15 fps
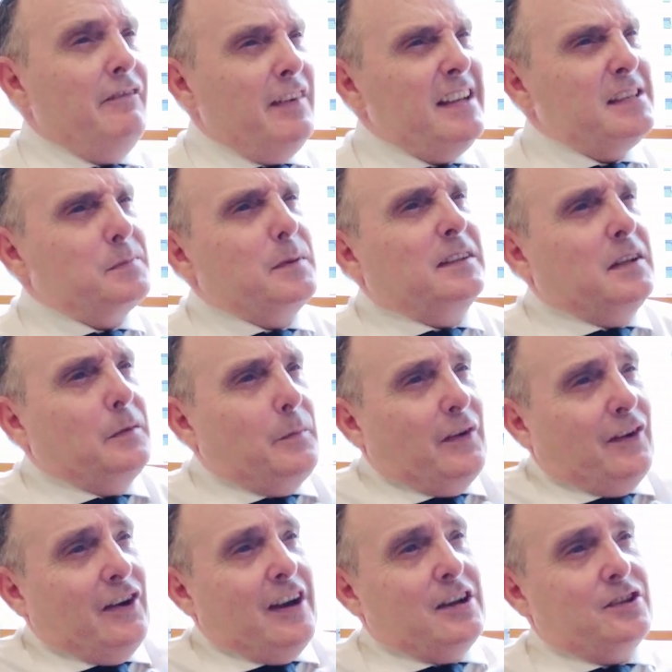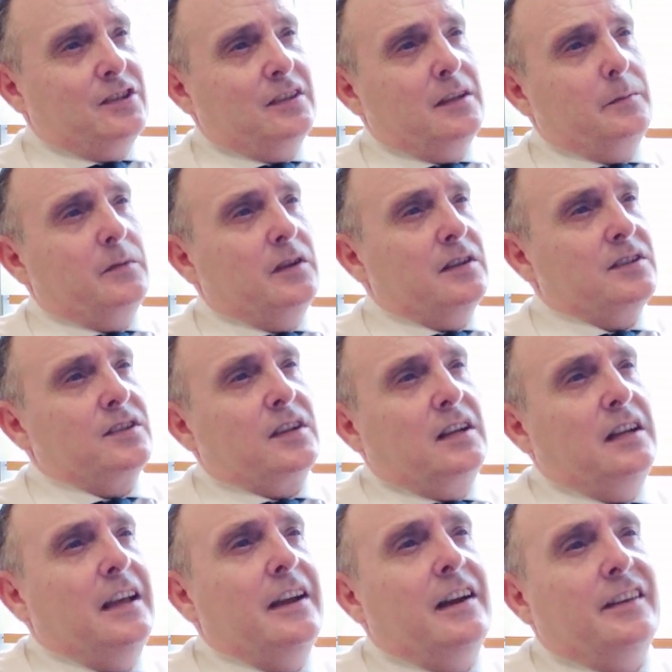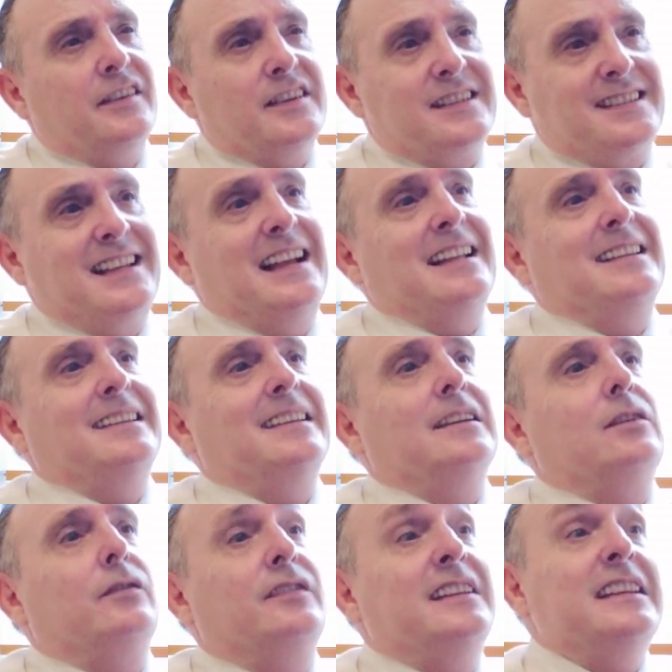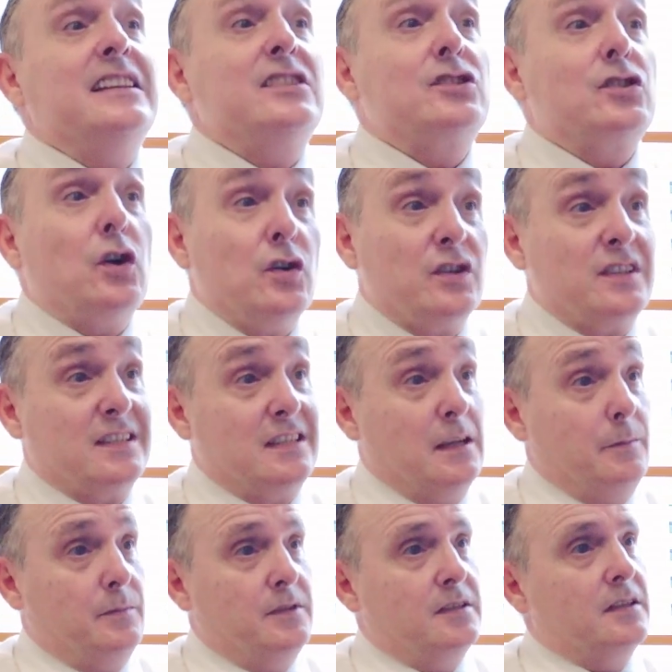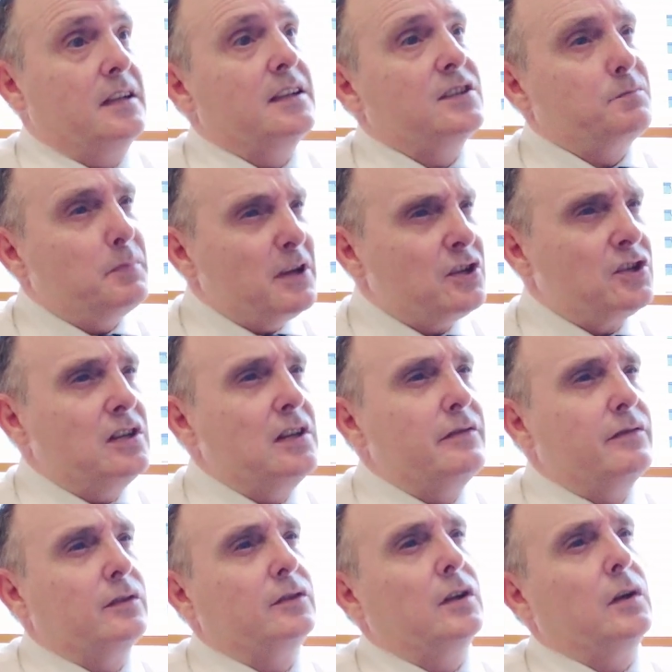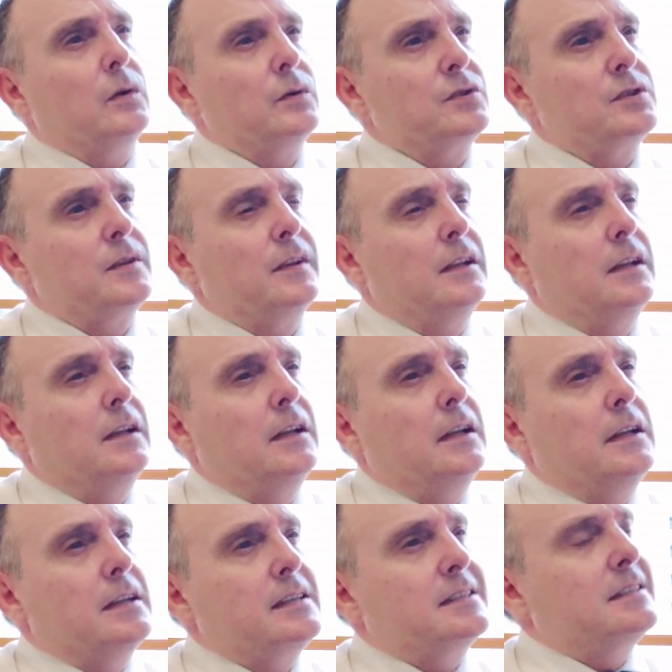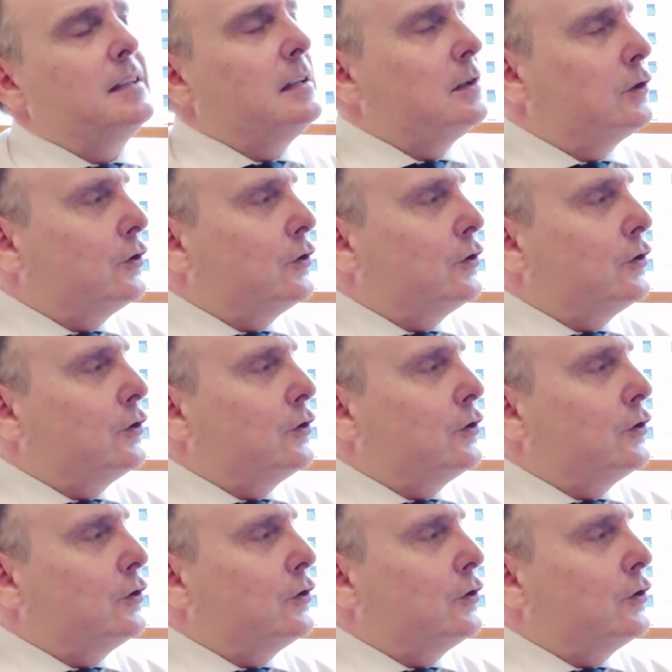Investment immigration demands a clear understanding of these concepts, especially for those still